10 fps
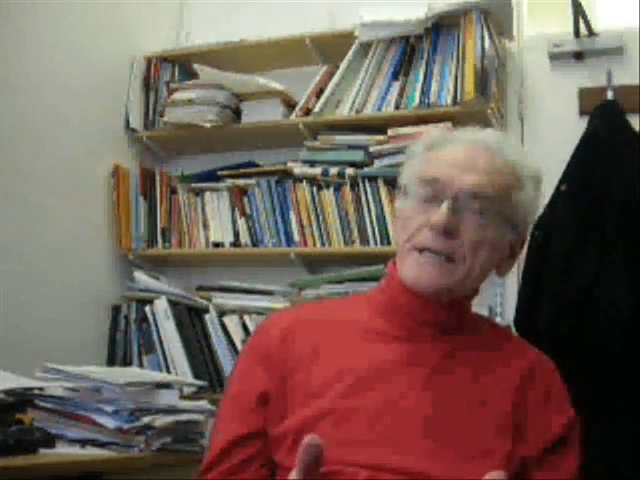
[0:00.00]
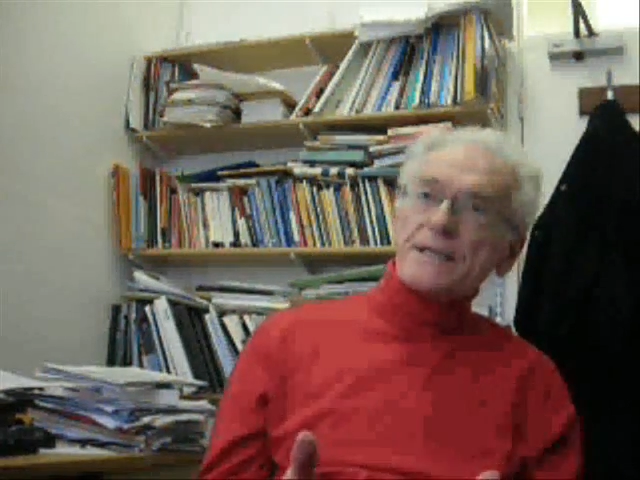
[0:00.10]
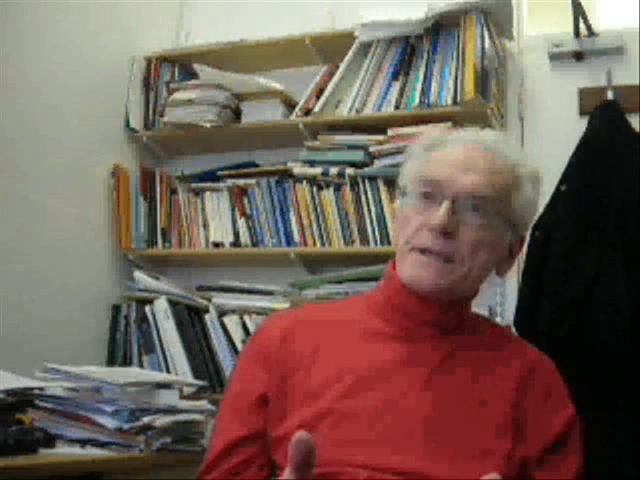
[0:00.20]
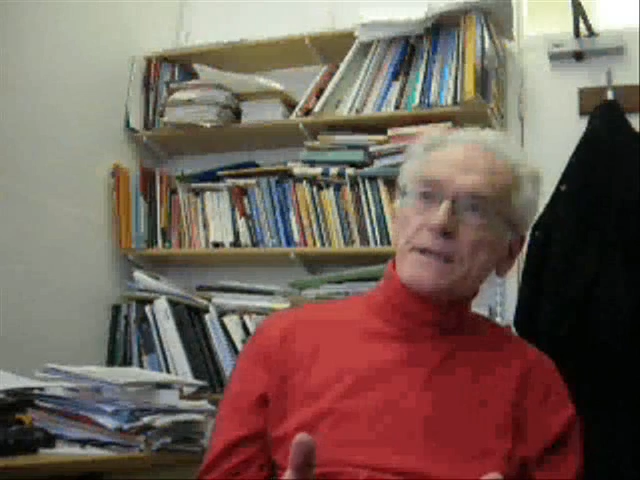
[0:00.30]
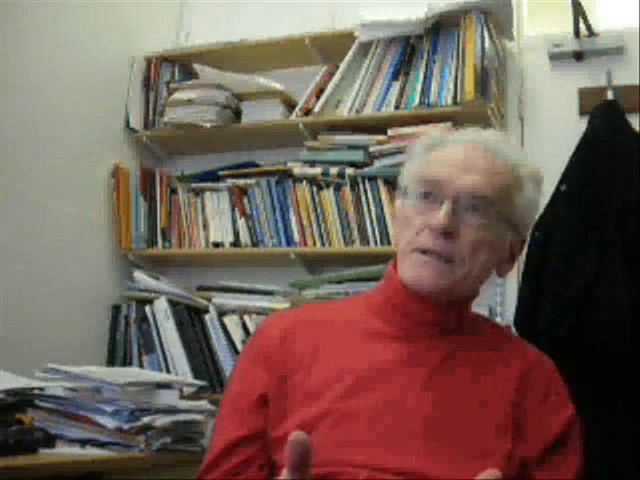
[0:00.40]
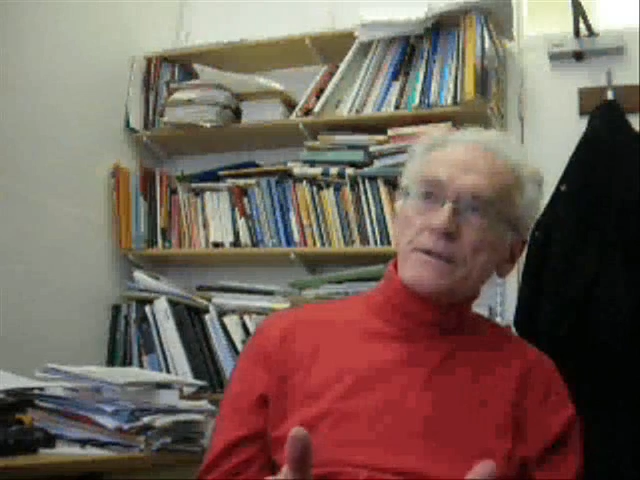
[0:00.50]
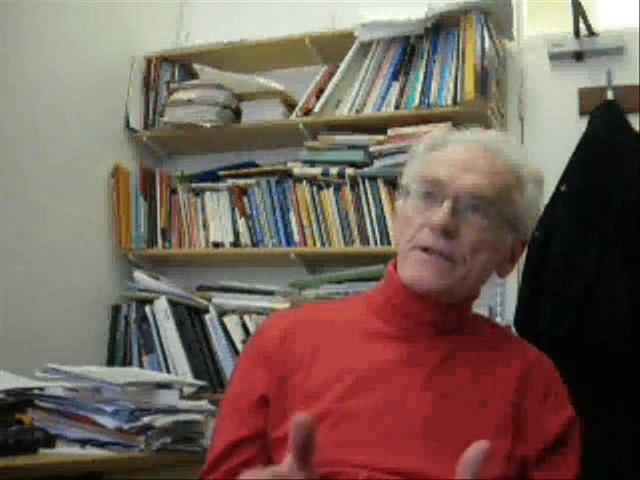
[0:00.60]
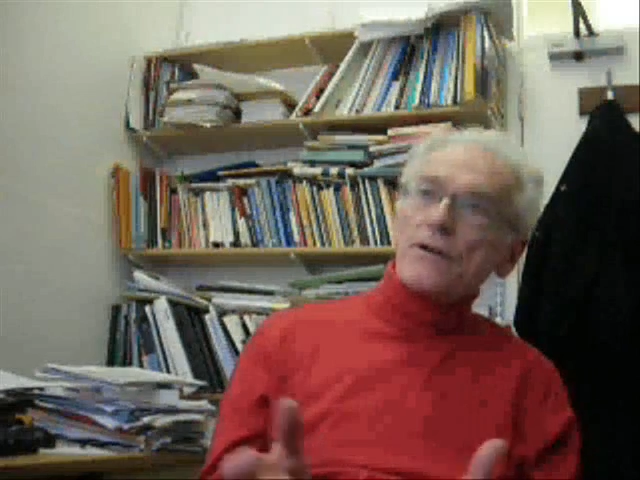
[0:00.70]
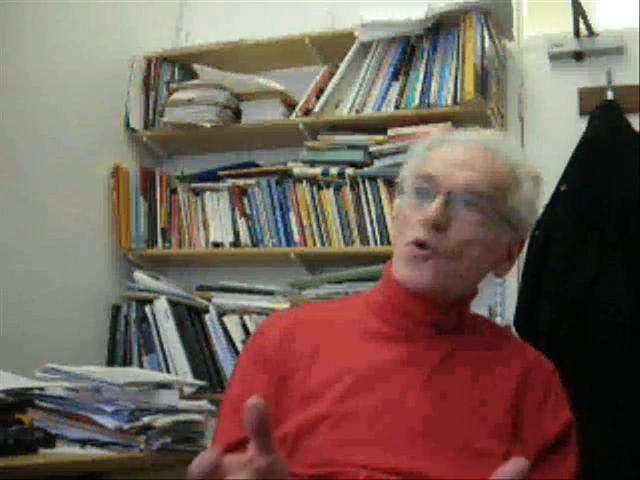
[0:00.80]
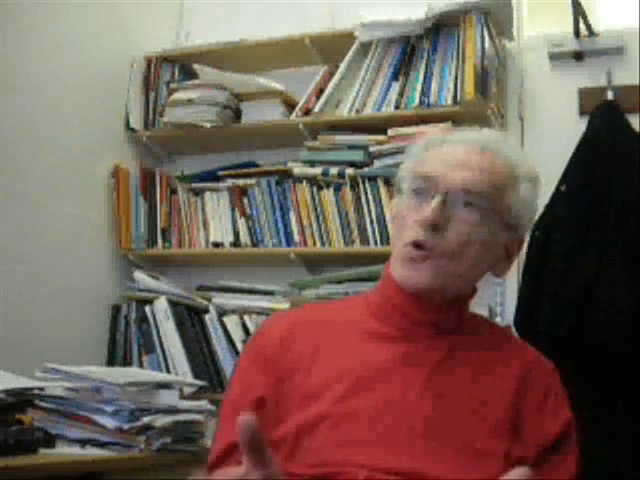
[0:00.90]
is that
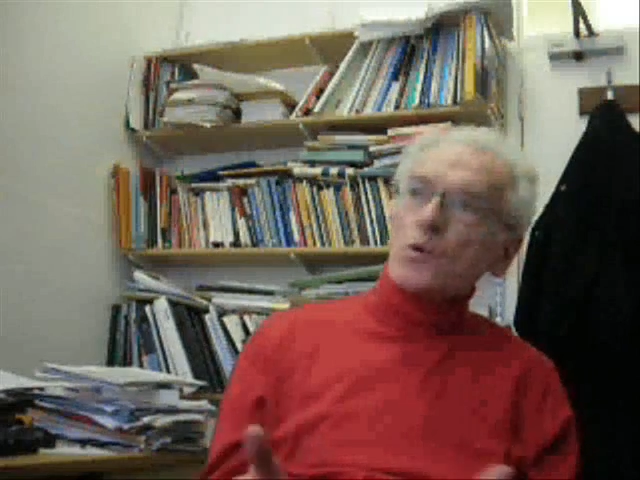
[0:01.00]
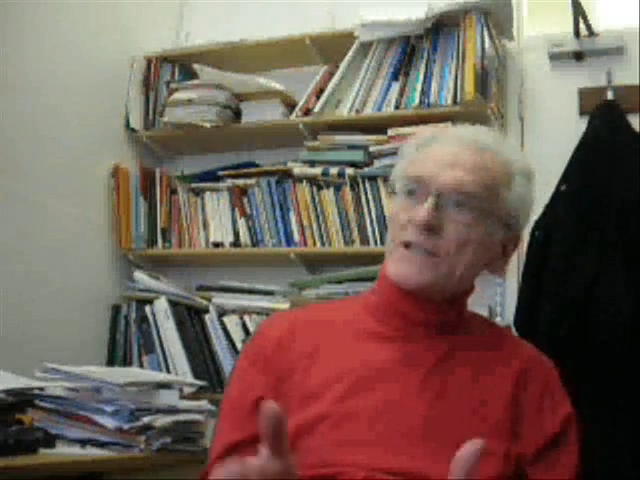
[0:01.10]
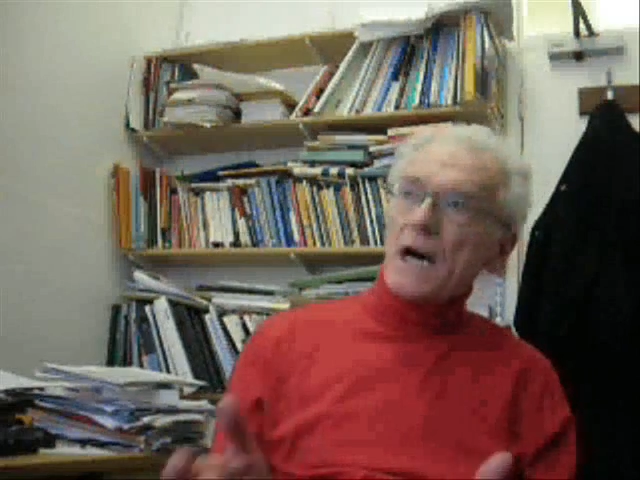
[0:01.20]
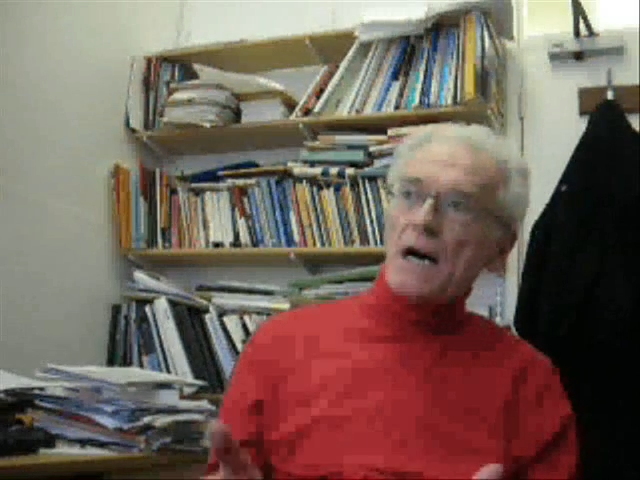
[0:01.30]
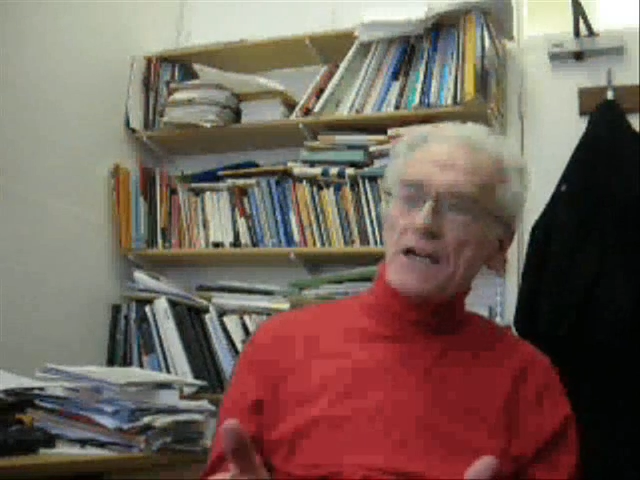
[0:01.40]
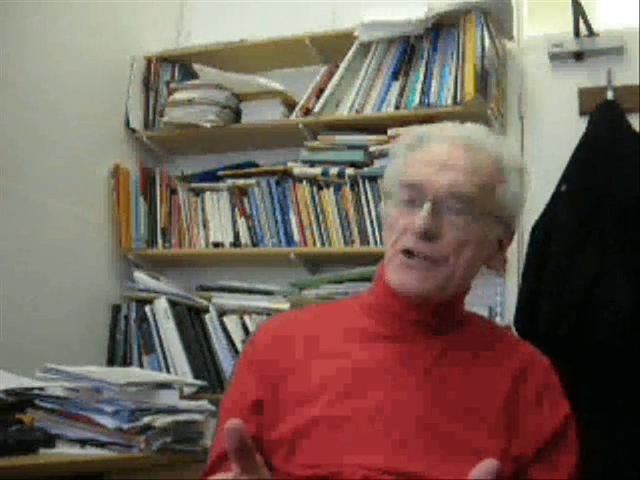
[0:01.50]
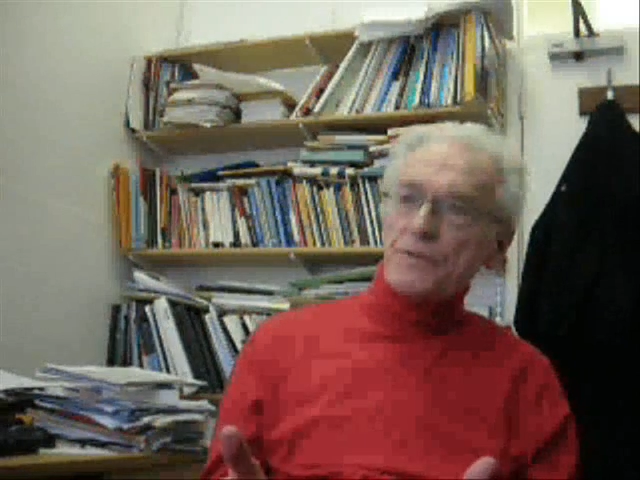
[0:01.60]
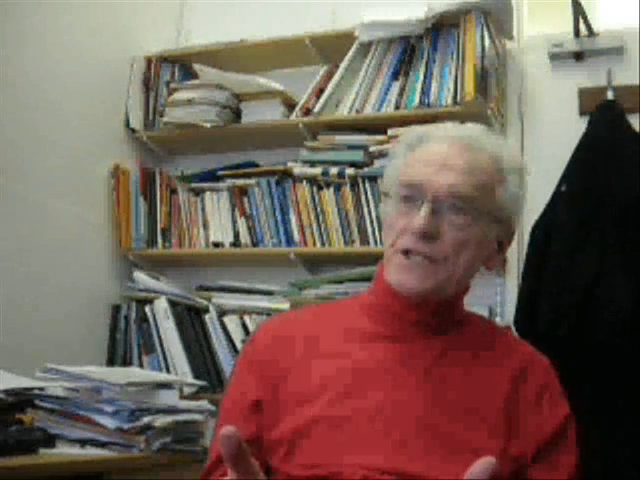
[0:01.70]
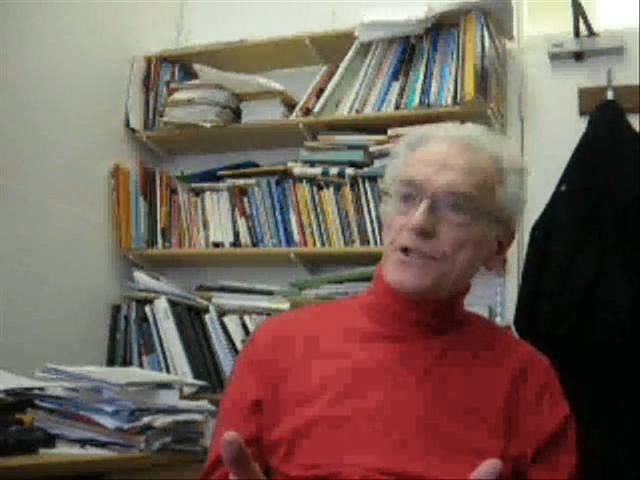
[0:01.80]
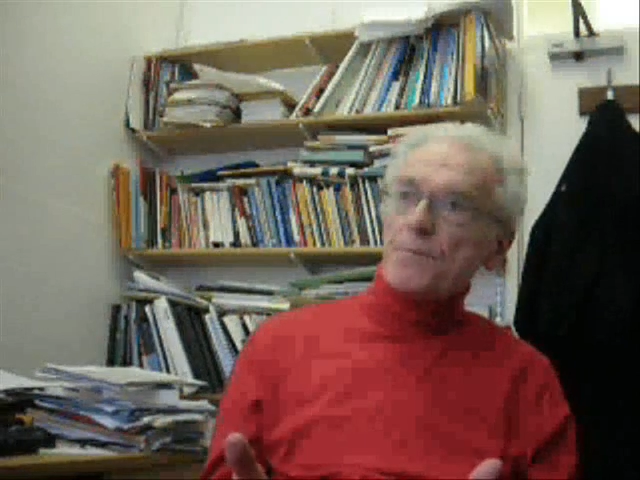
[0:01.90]
there are always
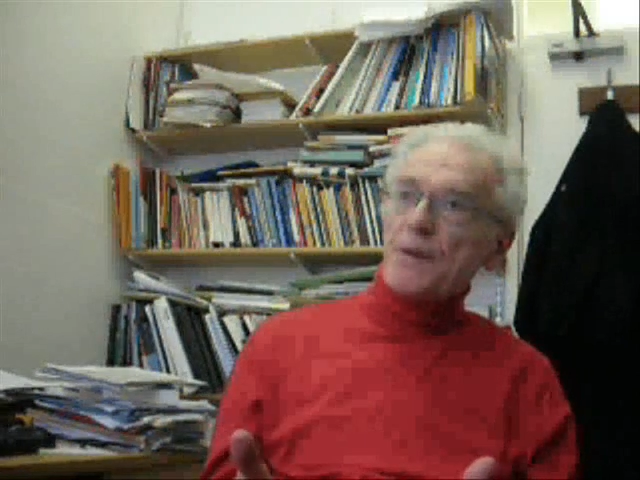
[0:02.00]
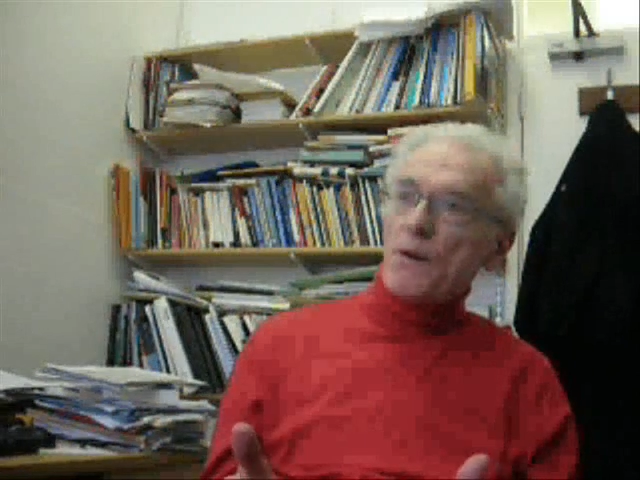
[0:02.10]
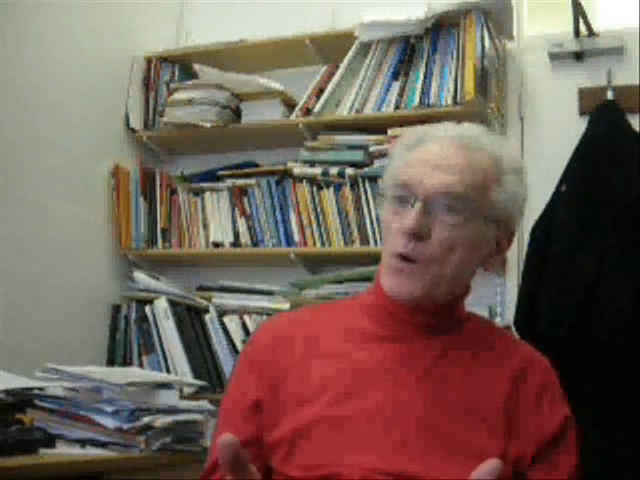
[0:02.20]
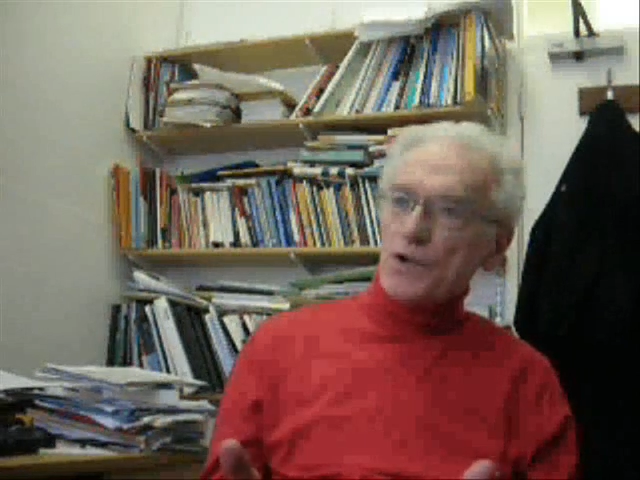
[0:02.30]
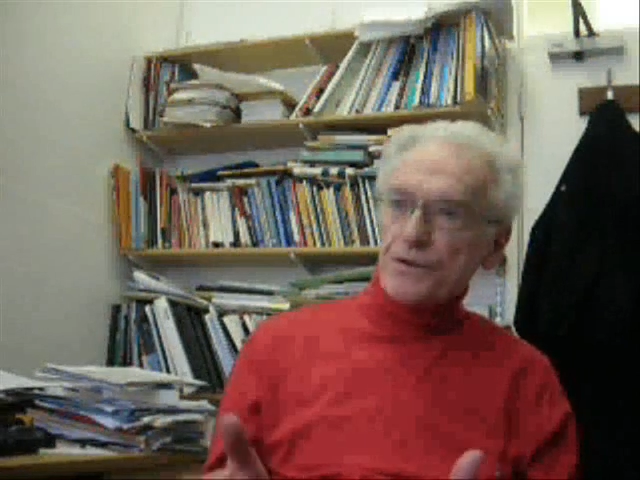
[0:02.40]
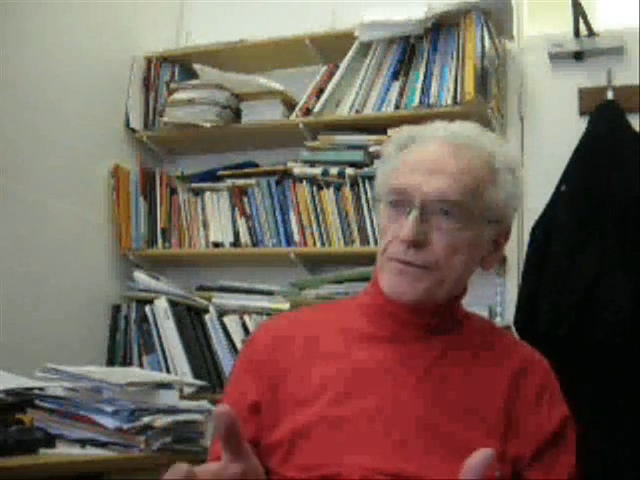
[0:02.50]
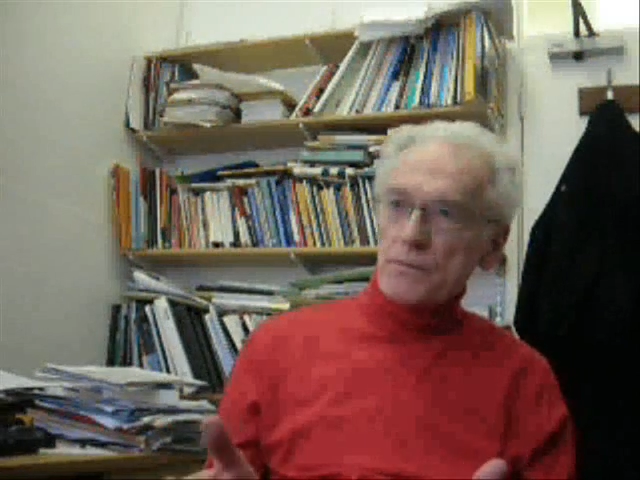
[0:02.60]
arguments about what